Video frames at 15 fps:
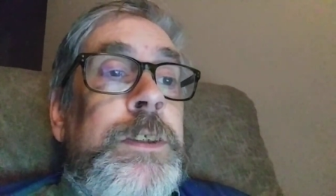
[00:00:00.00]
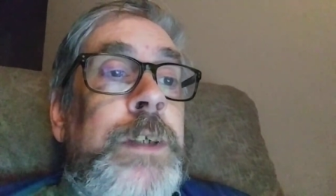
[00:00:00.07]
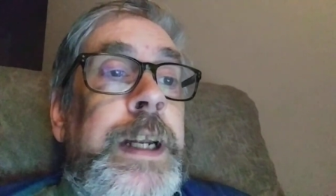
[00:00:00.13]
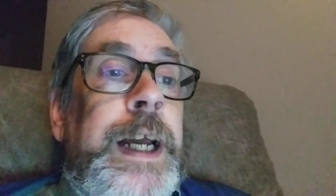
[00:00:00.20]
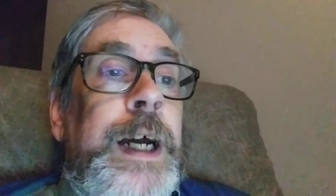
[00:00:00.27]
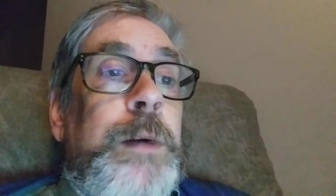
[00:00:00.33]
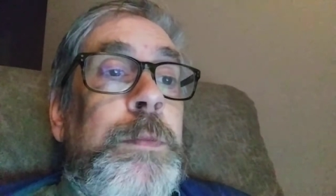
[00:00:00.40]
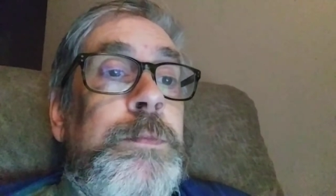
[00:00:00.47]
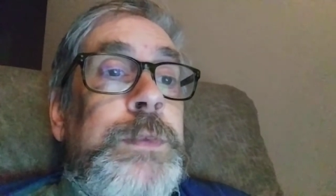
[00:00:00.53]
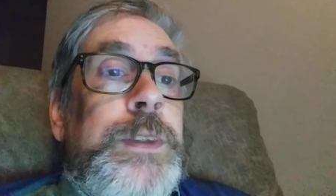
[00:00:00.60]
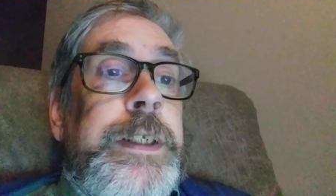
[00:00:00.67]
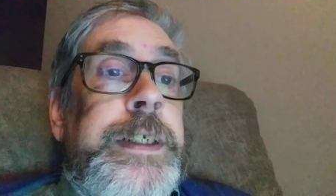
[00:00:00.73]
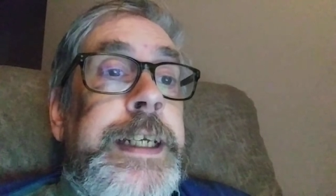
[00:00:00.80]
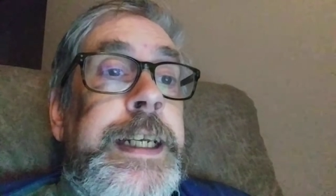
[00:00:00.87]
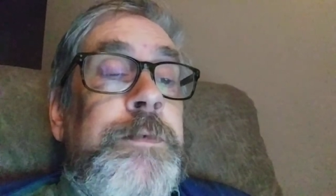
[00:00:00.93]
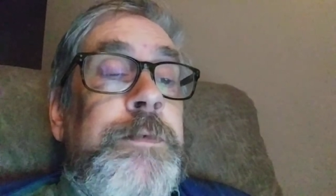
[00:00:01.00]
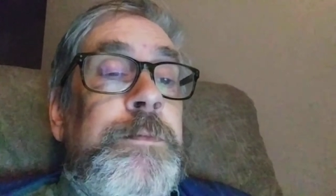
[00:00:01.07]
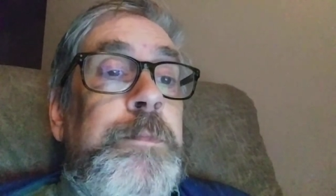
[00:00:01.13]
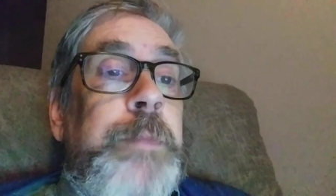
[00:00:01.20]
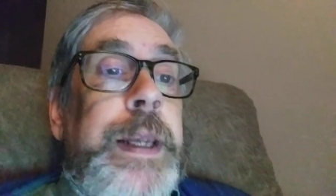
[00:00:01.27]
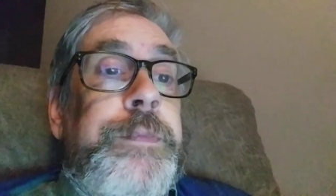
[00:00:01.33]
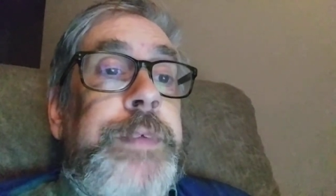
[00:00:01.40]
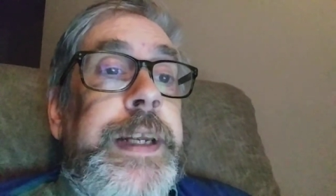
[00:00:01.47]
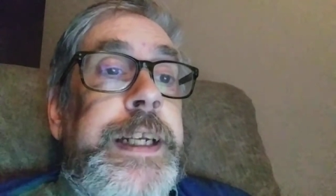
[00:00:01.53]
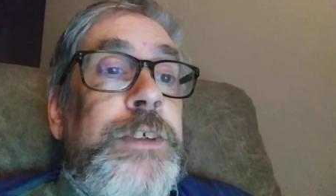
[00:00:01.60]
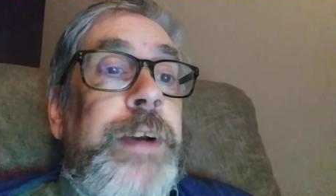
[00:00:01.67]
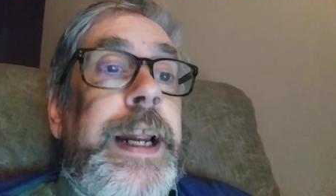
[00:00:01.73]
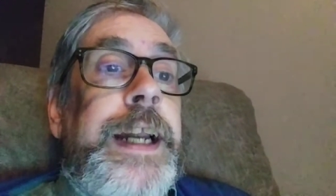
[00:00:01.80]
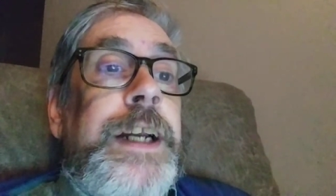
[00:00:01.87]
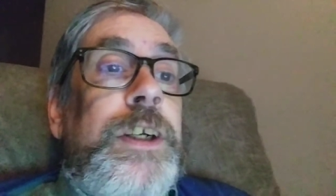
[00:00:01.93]
albums and even maybe a
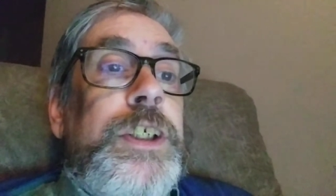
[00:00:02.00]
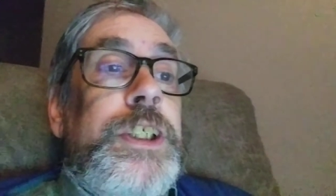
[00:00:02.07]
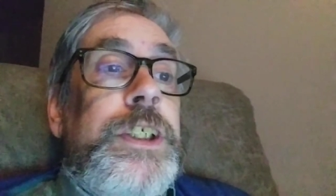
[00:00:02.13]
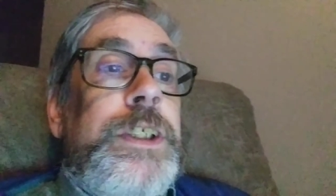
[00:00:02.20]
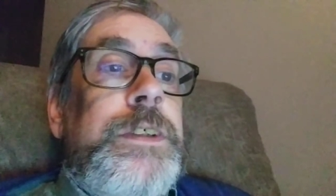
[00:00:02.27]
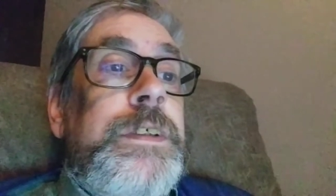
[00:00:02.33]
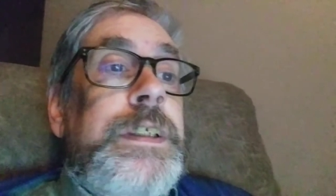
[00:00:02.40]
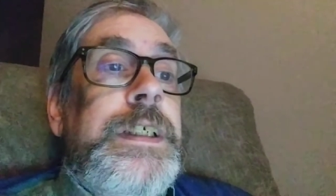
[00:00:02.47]
track or two.